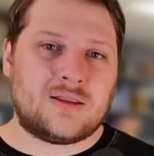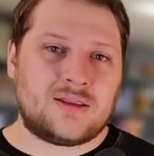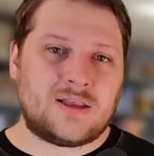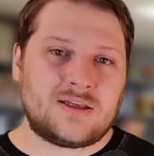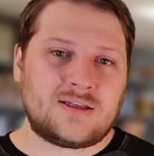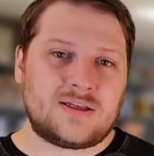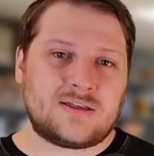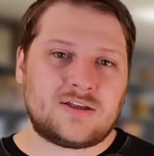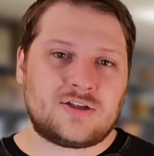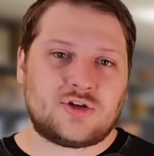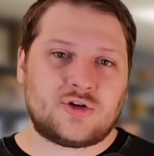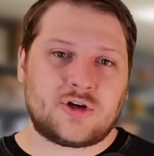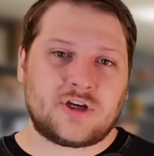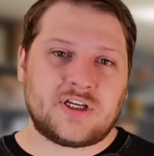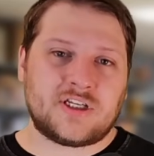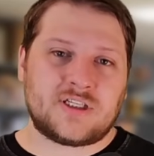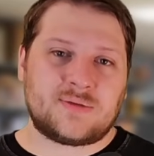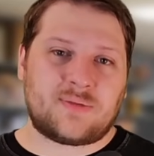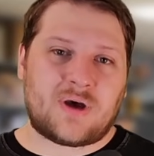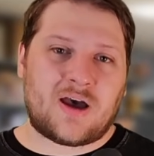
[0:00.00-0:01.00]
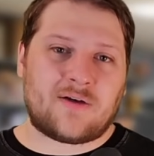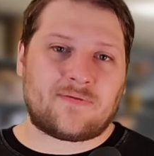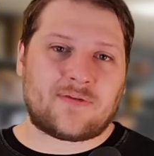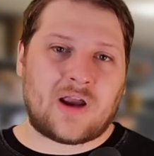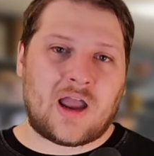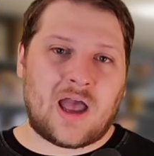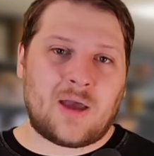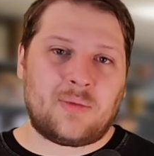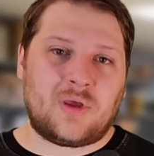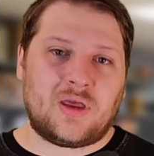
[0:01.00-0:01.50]
This is a tricky spot for
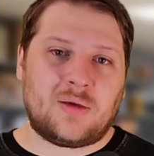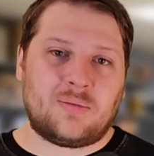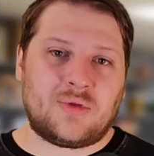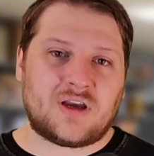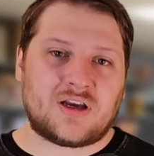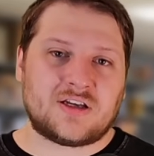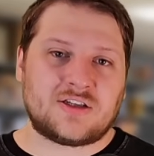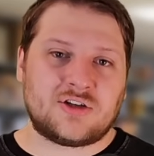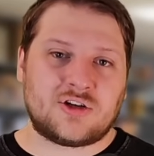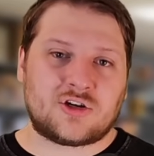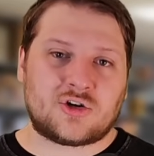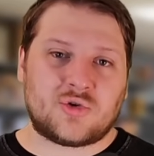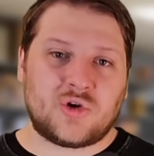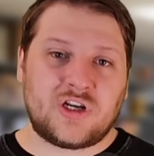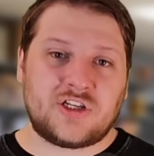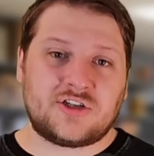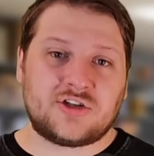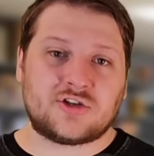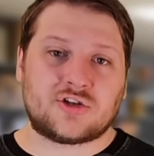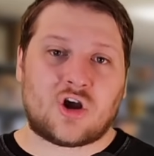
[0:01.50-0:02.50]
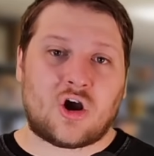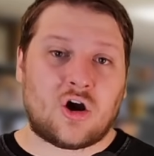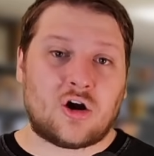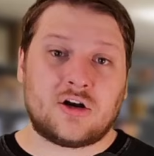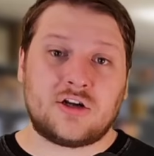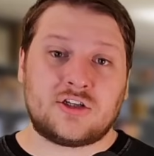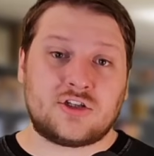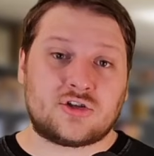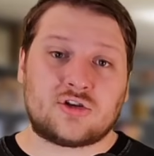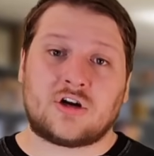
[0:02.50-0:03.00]
Emi because her creatures
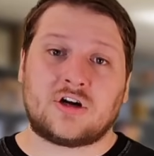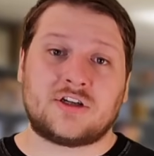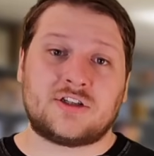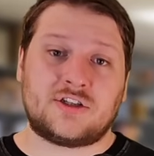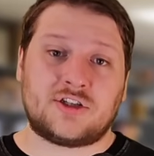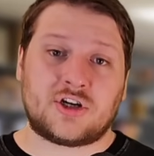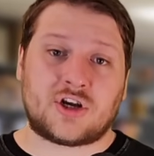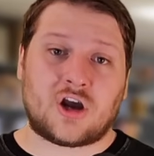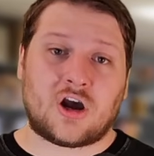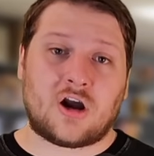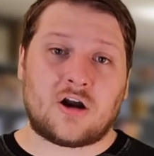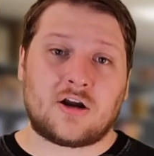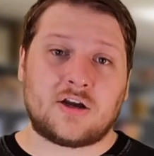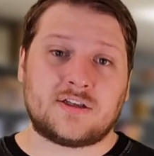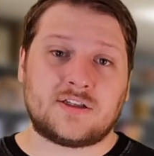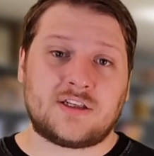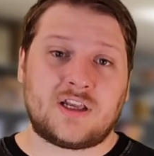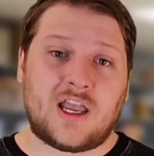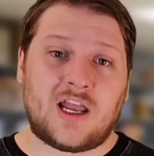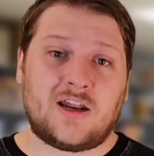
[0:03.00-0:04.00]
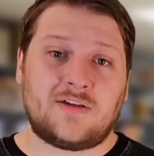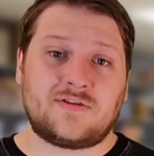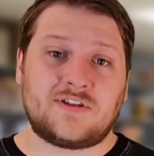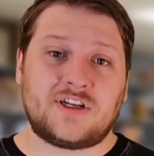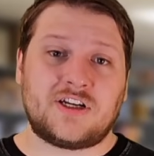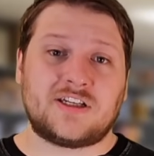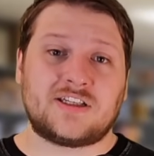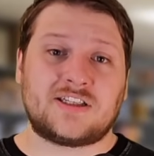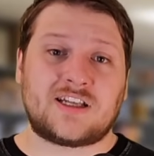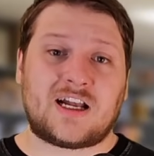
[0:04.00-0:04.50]
aren't as strong as Chikara's, and if she
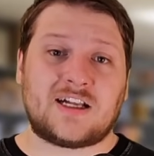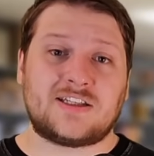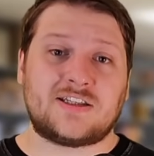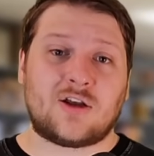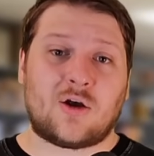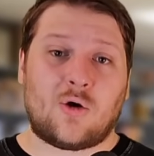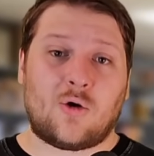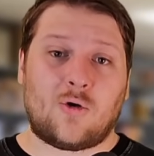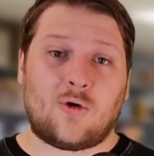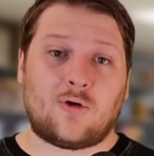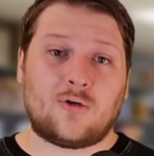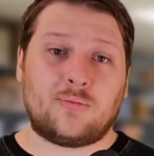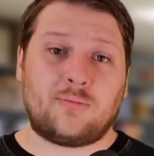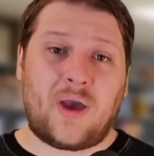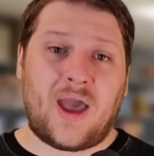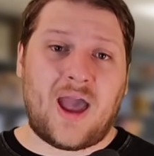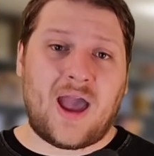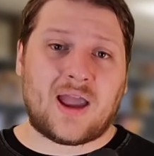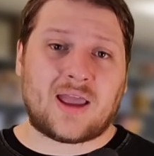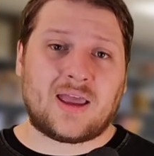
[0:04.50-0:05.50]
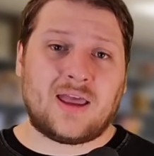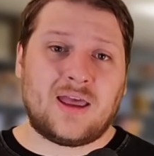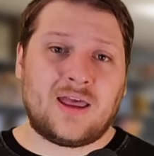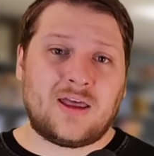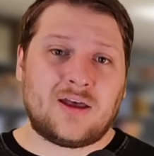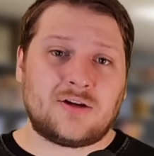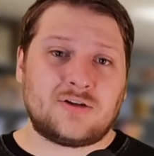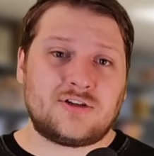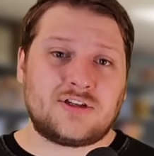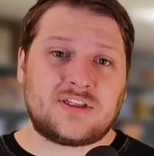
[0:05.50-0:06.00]
decides to hold back,
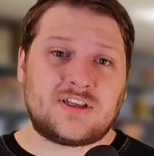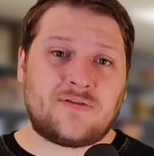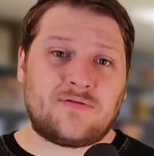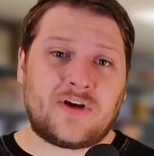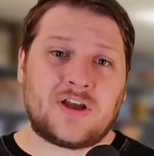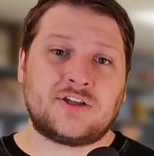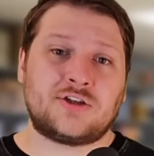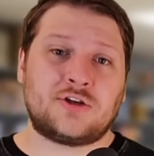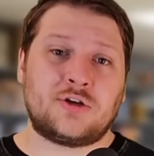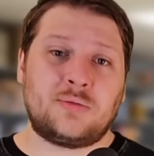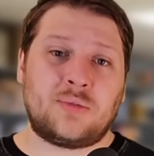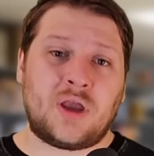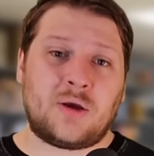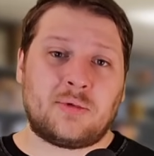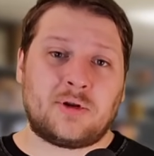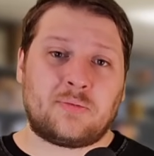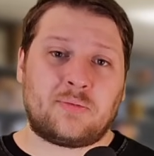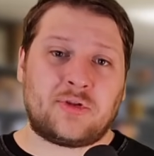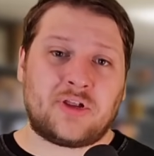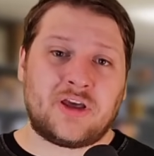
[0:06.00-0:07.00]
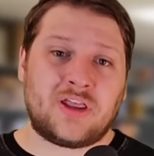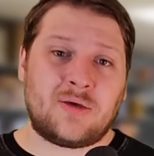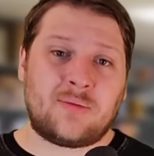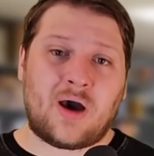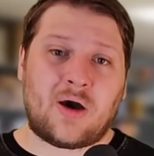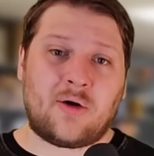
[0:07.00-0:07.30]
he'll just eventually be able to play them out